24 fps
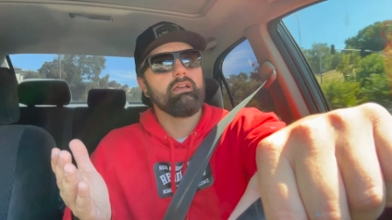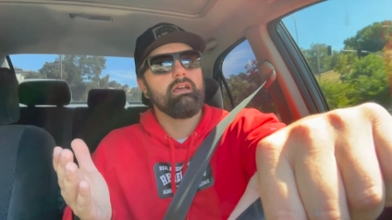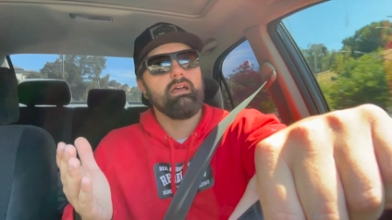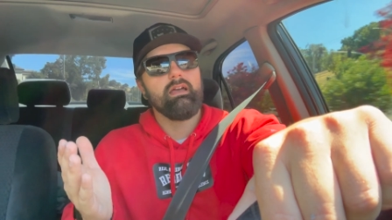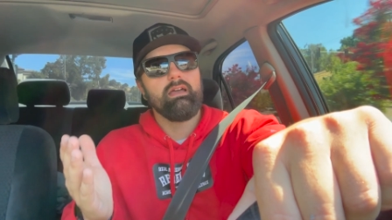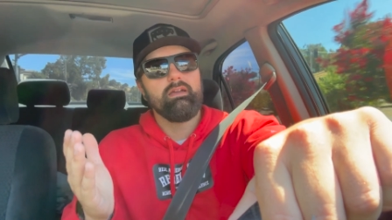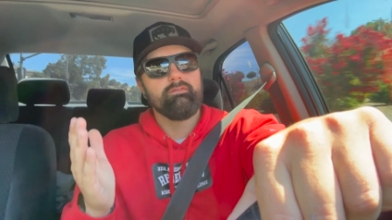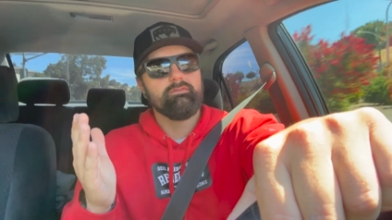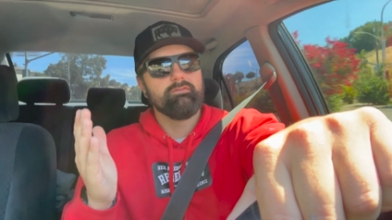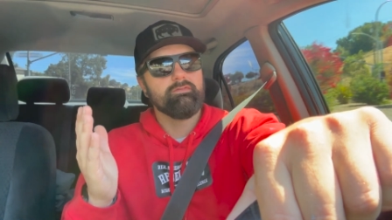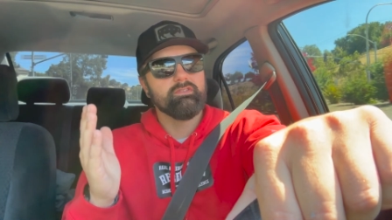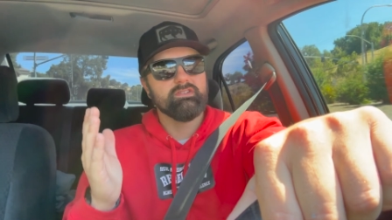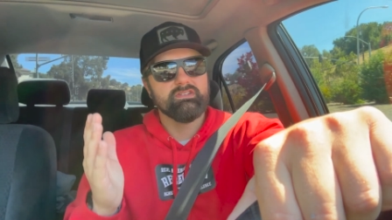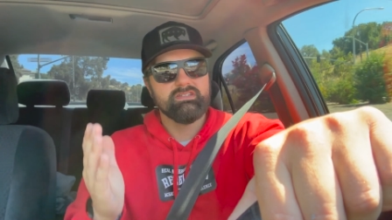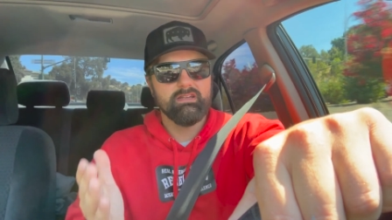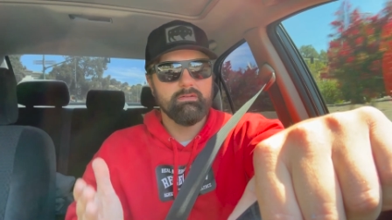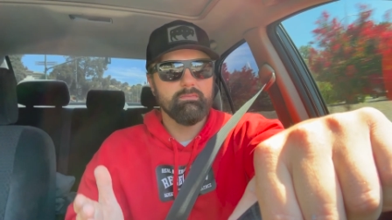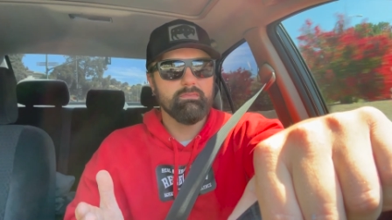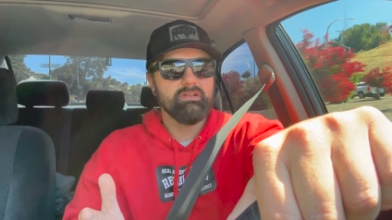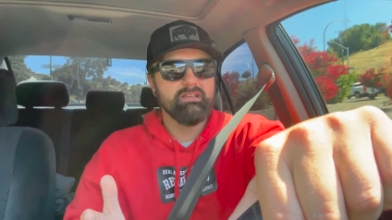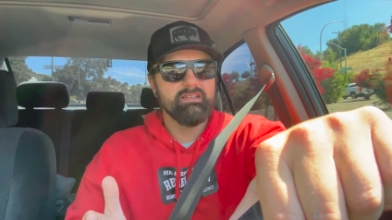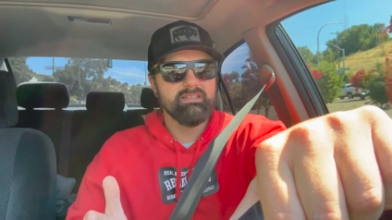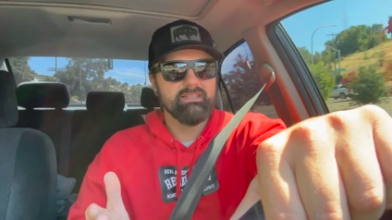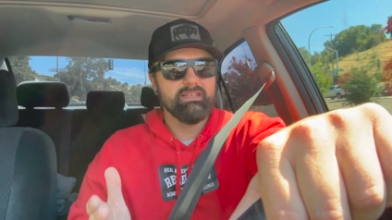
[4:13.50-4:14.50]
I, for some
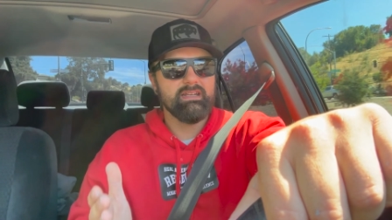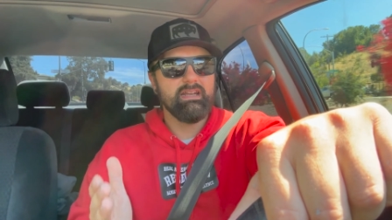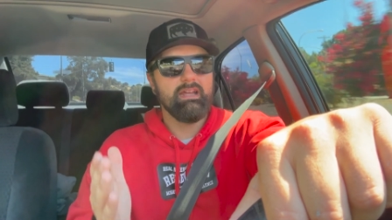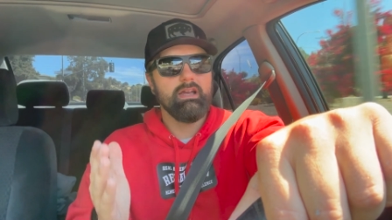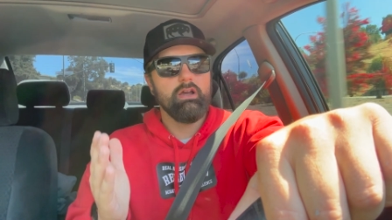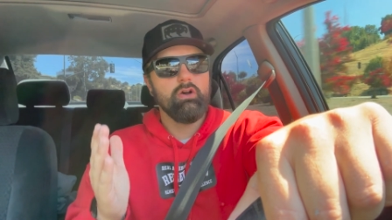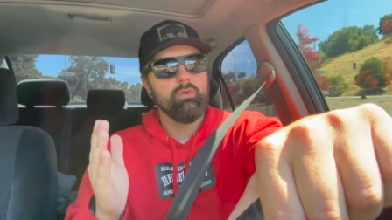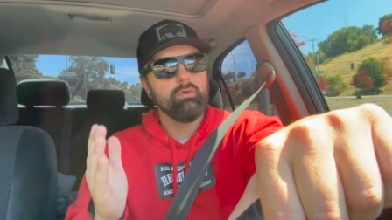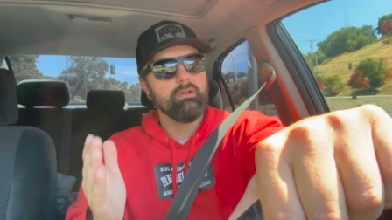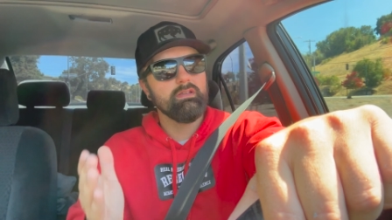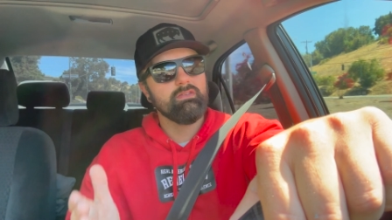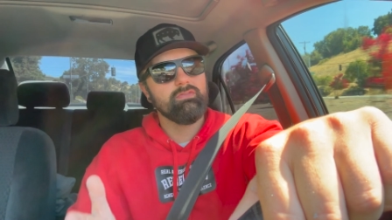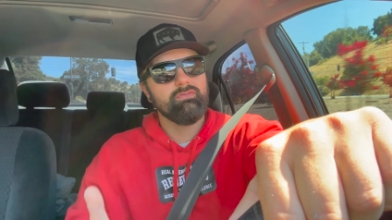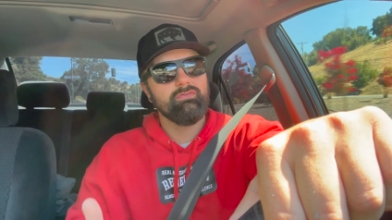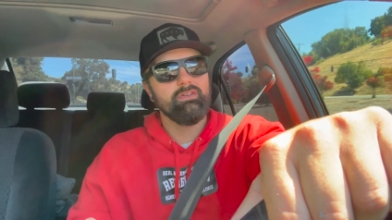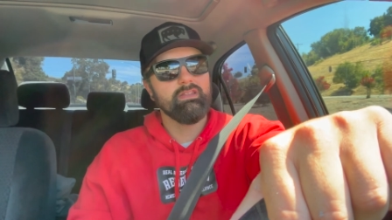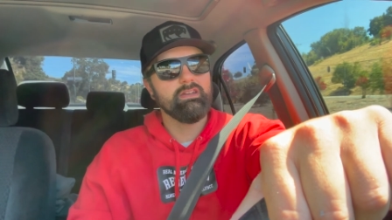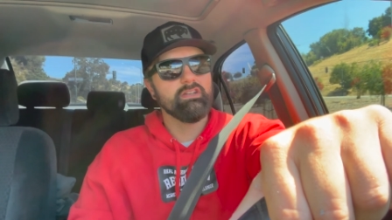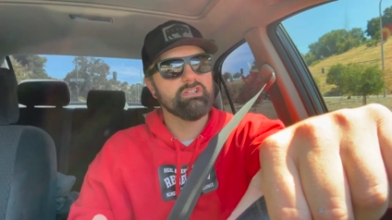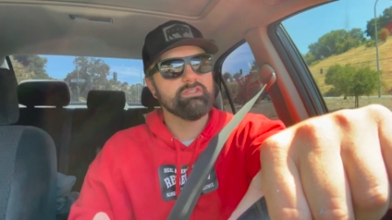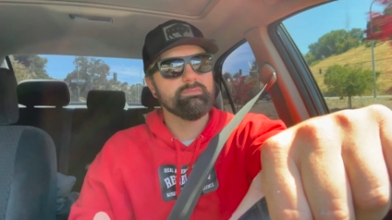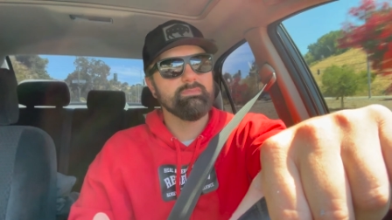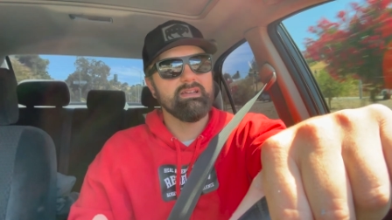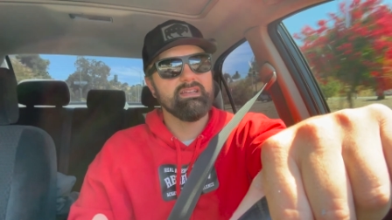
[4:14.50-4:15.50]
reason, I always
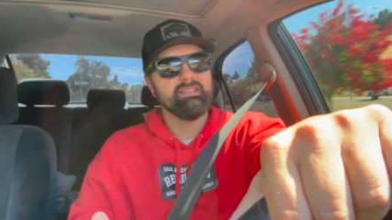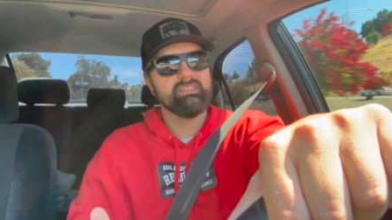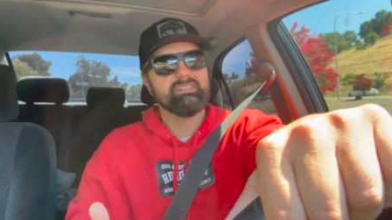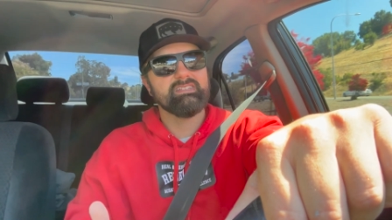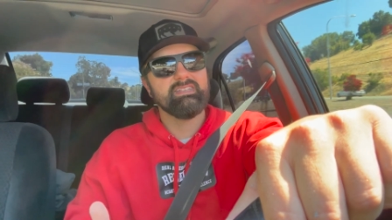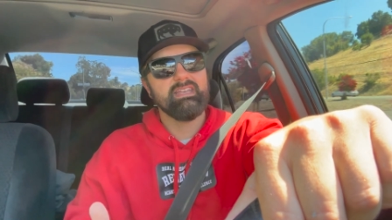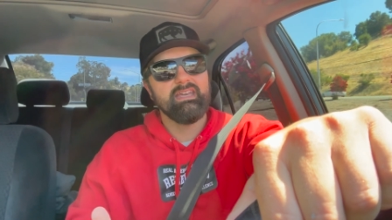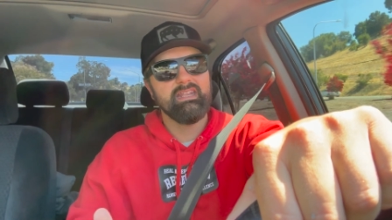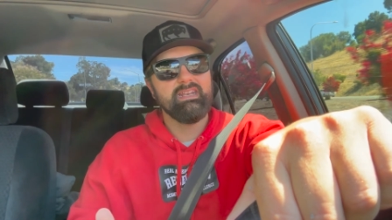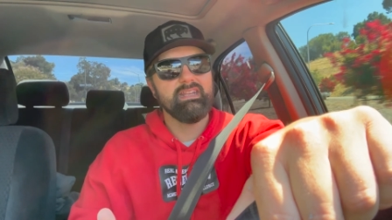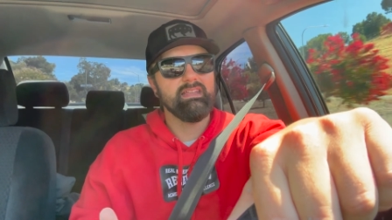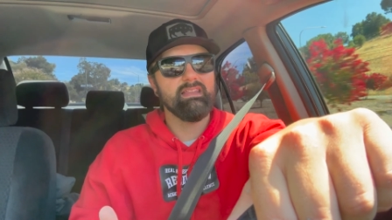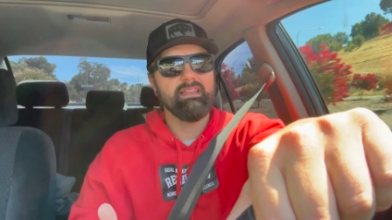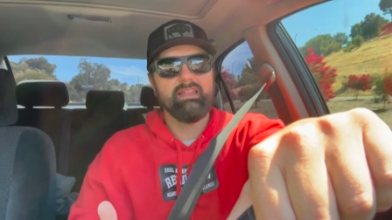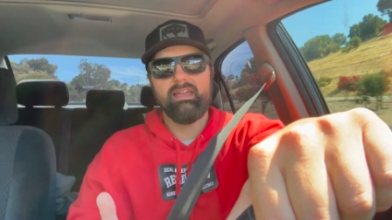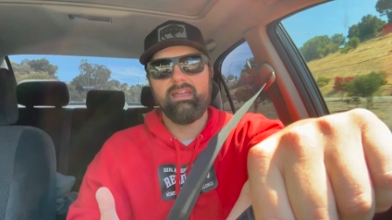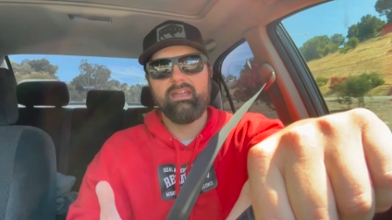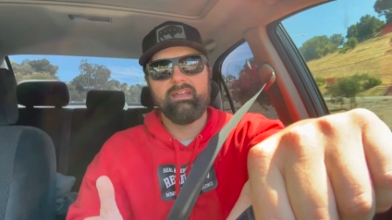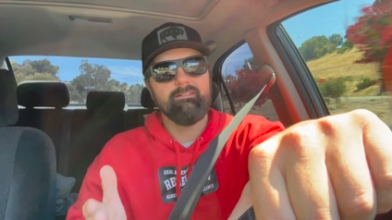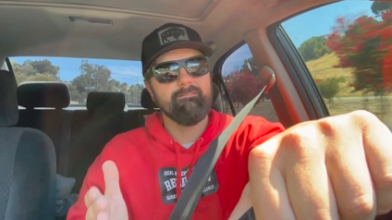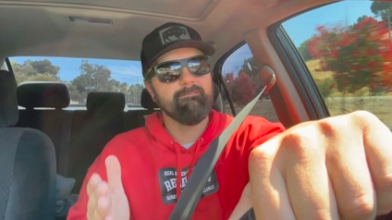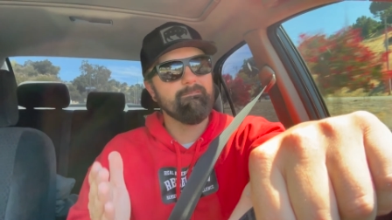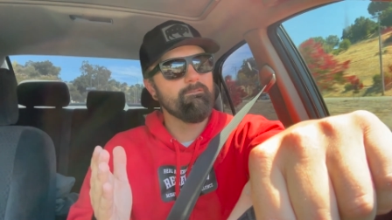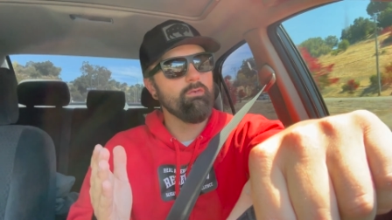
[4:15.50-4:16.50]
finish my set at
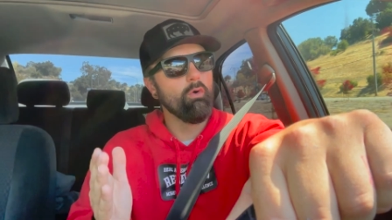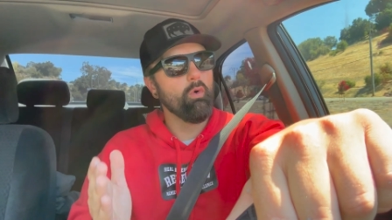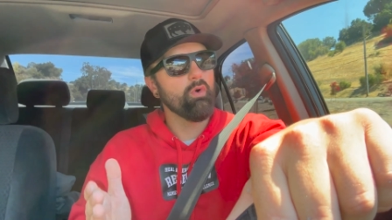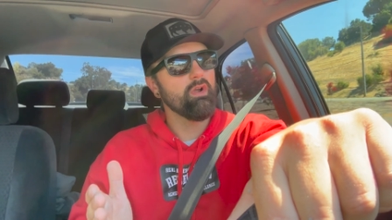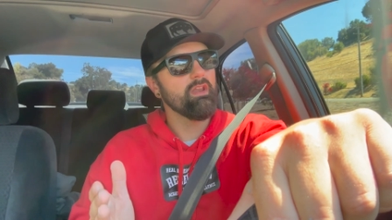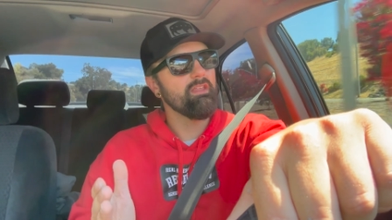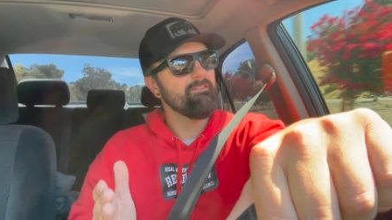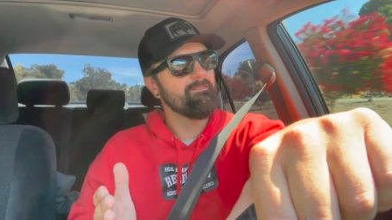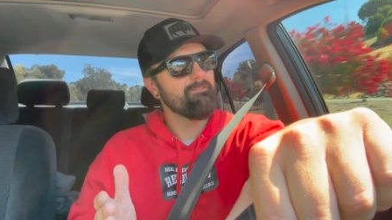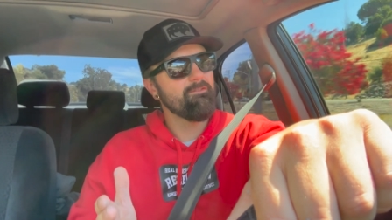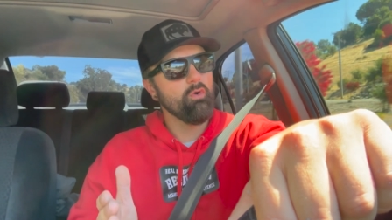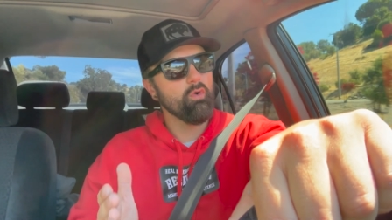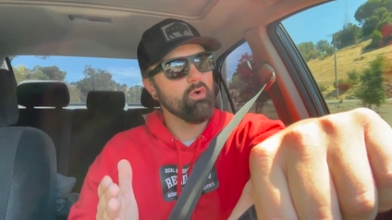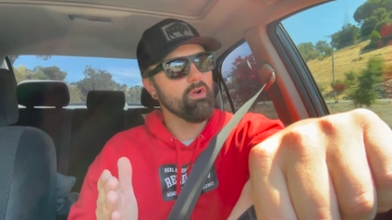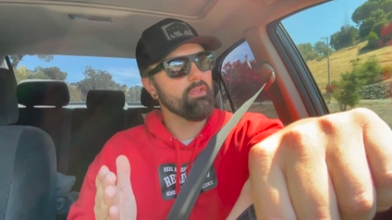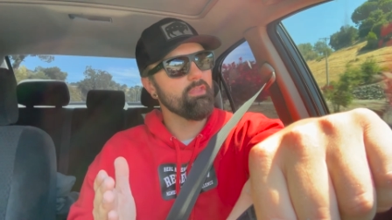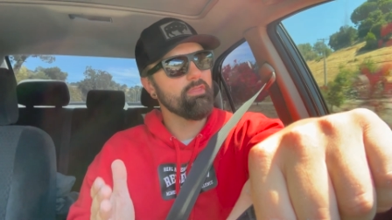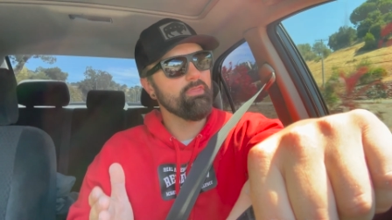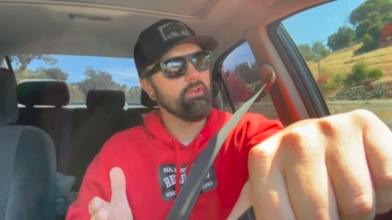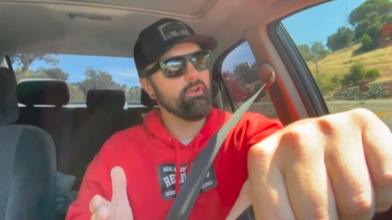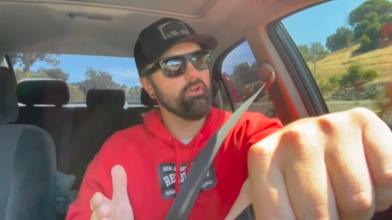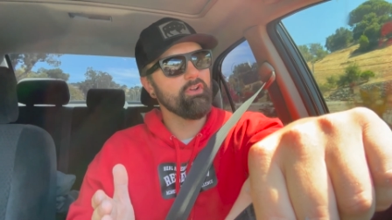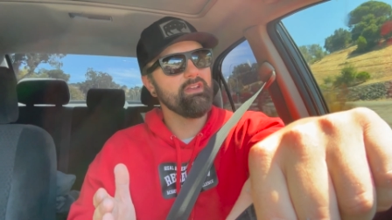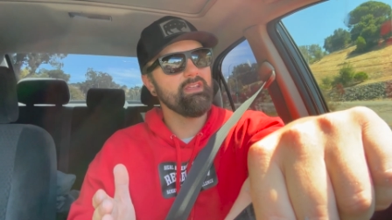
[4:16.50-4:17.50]
like
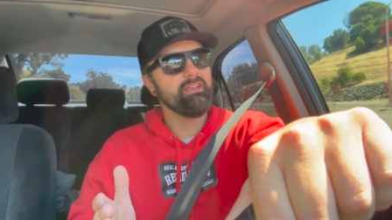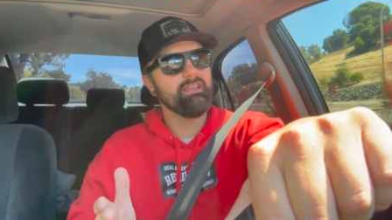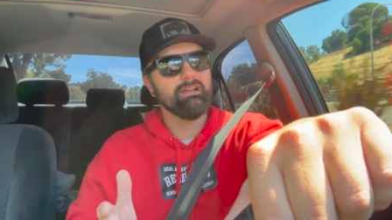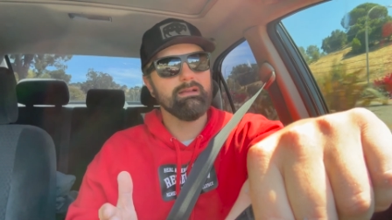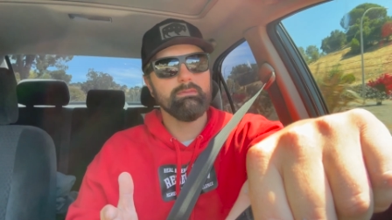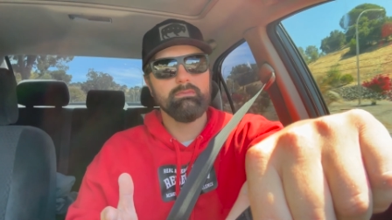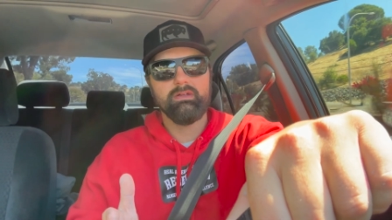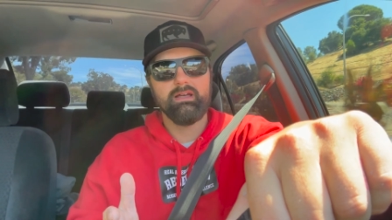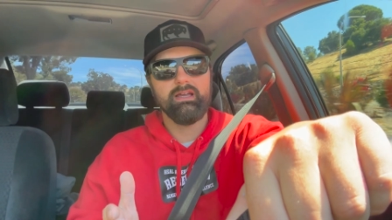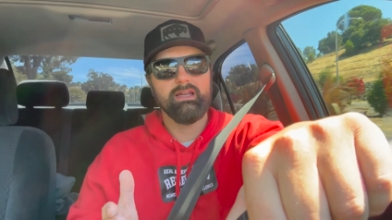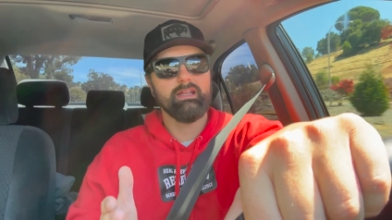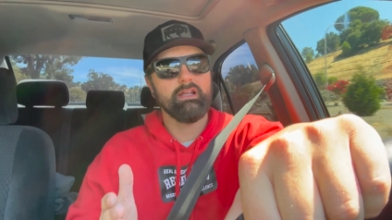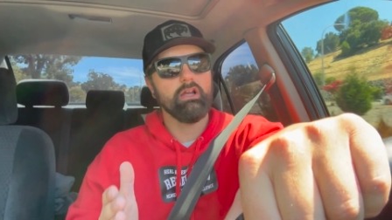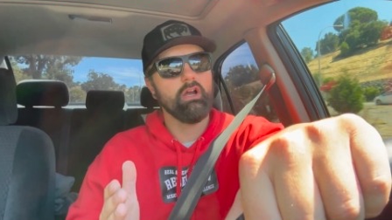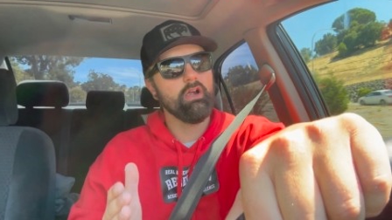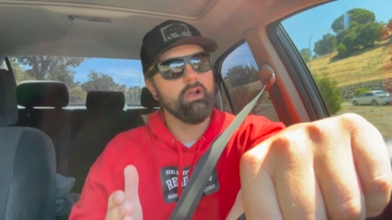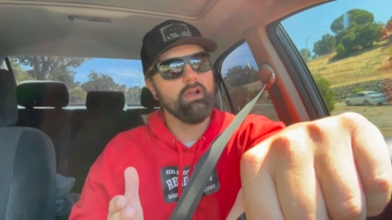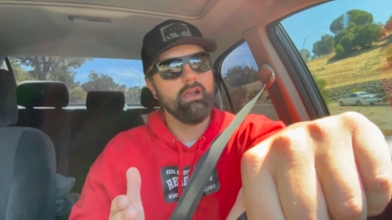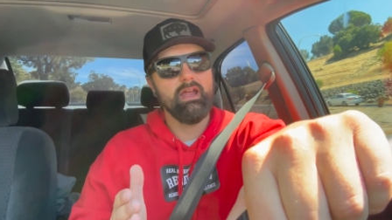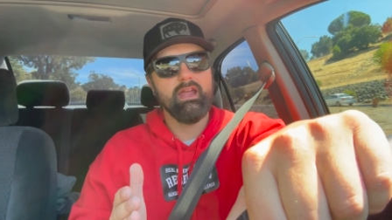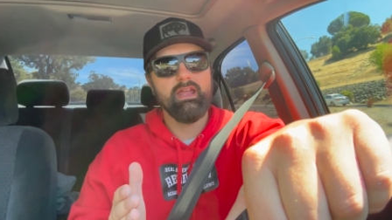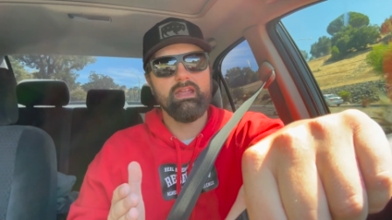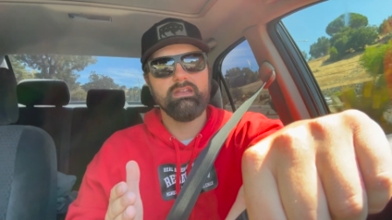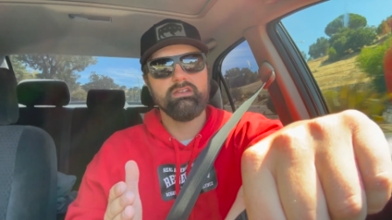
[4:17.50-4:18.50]
44:30, and I'm like, all
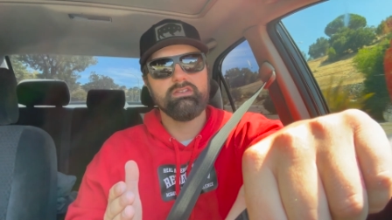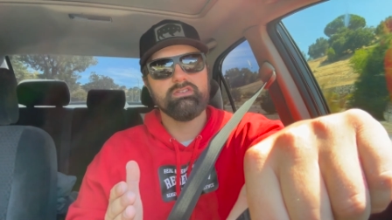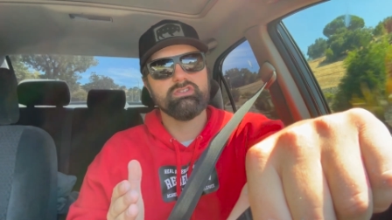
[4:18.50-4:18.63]
right,